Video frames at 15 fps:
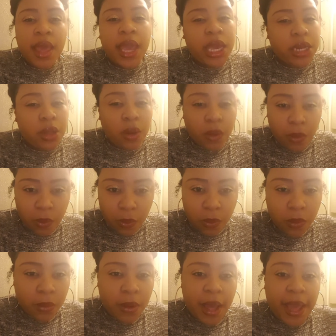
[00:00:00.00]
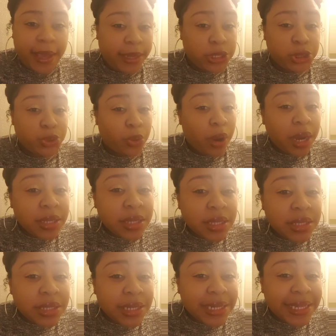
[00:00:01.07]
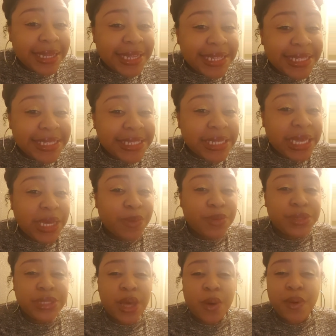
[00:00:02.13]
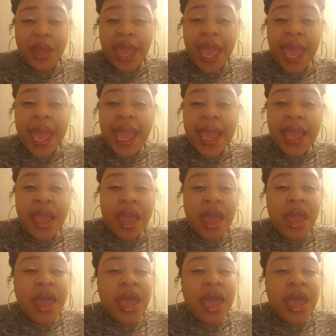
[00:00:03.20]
In a whole, I enjoyed the cleanse. It was okay.